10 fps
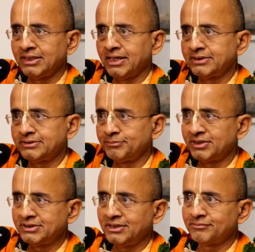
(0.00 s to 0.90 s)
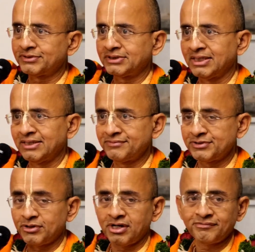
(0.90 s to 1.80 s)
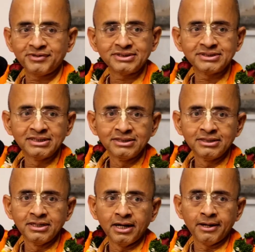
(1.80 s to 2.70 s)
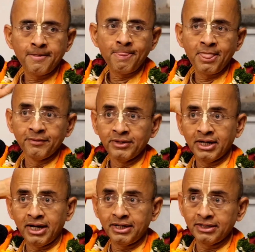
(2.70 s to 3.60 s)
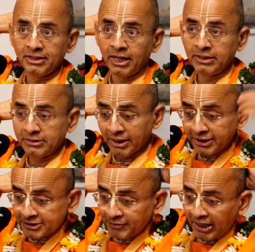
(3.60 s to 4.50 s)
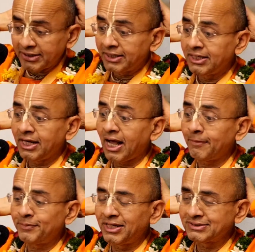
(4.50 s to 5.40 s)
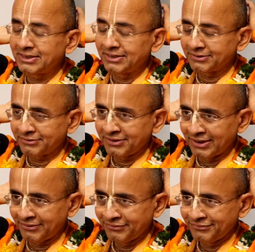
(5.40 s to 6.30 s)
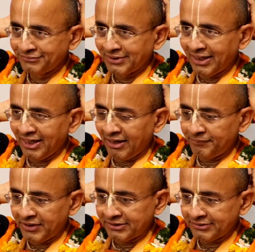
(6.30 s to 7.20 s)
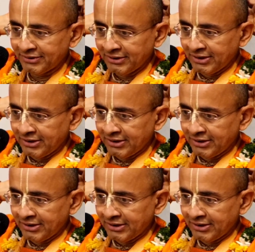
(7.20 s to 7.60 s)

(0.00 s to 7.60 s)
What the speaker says: and then gets mercy of Krishna and gives it to all of us. And that is where the real happiness is. The real happiness